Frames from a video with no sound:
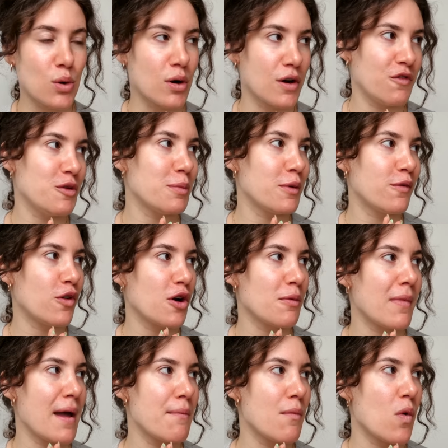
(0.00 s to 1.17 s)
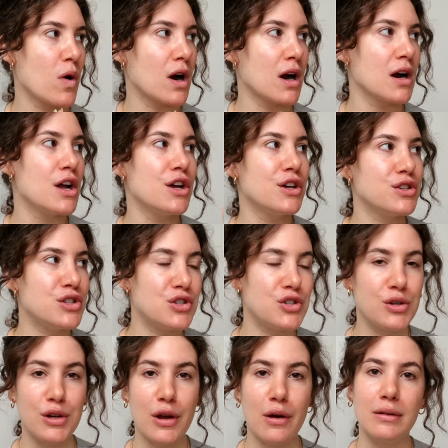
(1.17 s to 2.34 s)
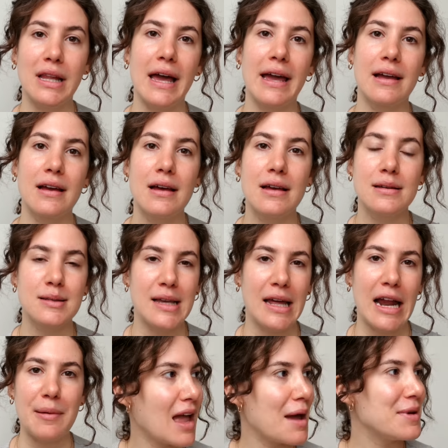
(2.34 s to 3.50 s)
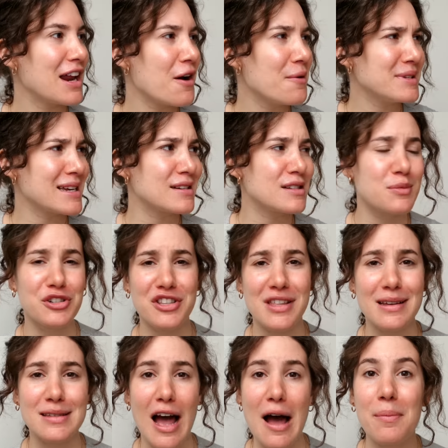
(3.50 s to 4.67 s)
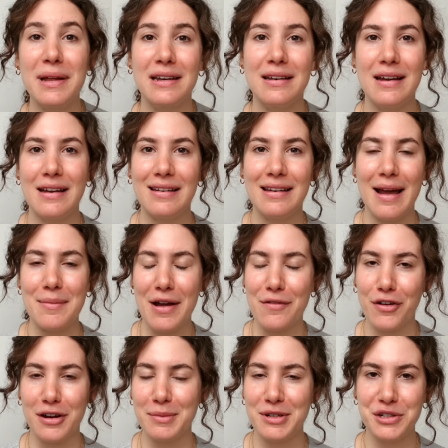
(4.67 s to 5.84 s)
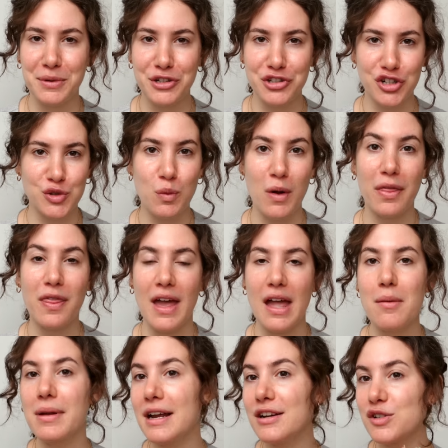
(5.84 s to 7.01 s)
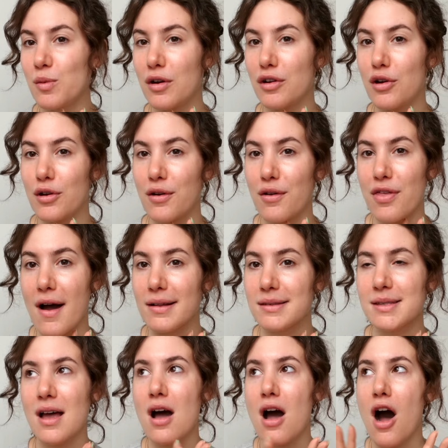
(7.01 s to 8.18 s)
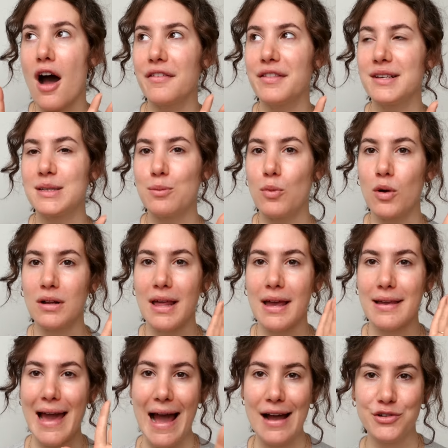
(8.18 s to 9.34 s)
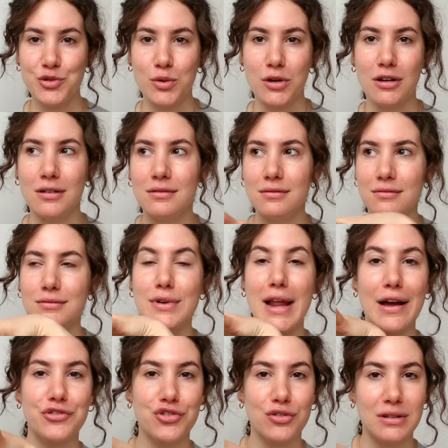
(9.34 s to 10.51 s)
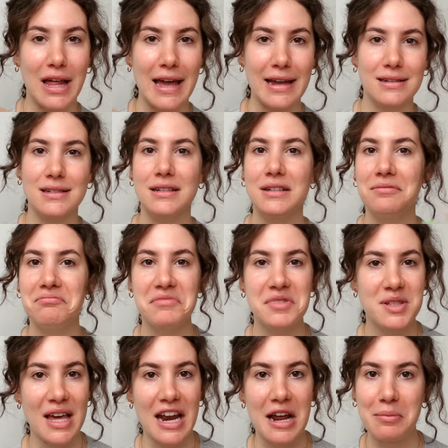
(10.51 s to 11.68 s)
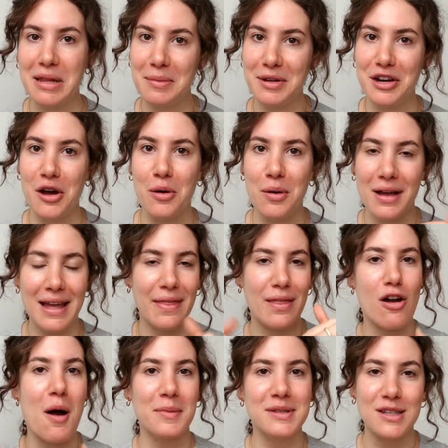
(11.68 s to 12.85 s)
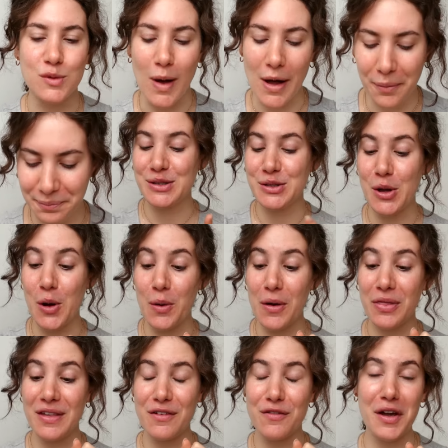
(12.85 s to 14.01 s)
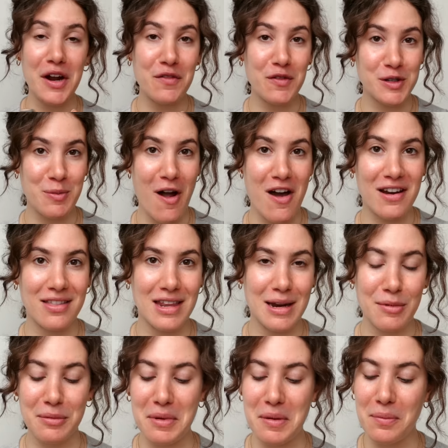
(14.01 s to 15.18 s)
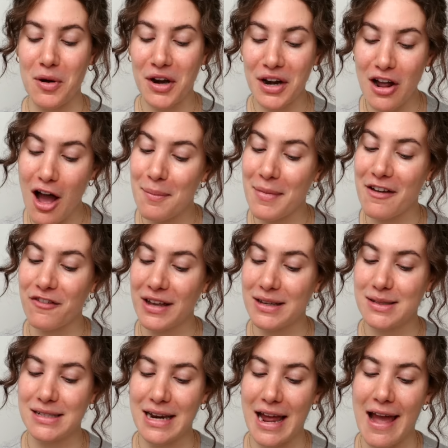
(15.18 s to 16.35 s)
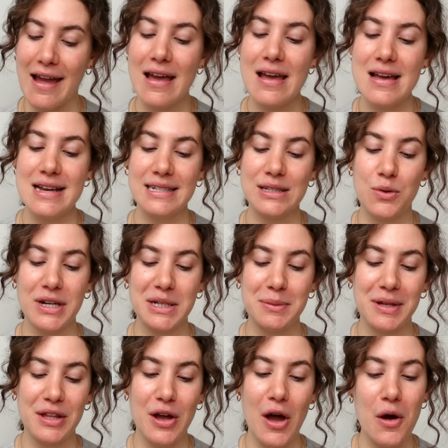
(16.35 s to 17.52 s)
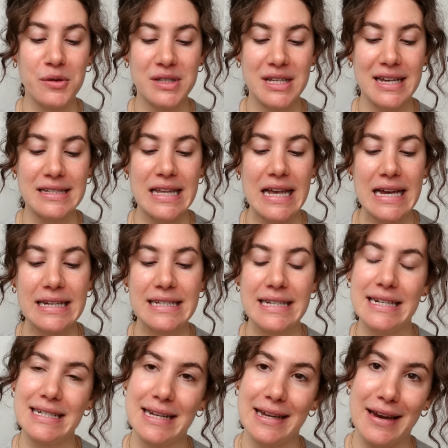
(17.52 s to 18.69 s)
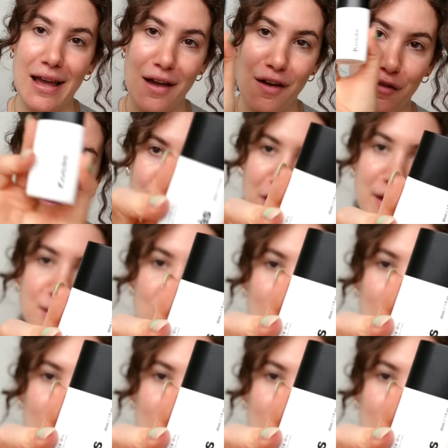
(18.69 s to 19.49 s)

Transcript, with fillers: or if you prefer my more studio-like setup. I mean, I always like to switch things up, and I'm never gonna be doing just one thing, but I just wanna know your thoughts on this more like casual, natural light setup. Let me know in the comments as well. So the very first product that I'm gonna be putting on my face today is going to be the Kosas Tinted Face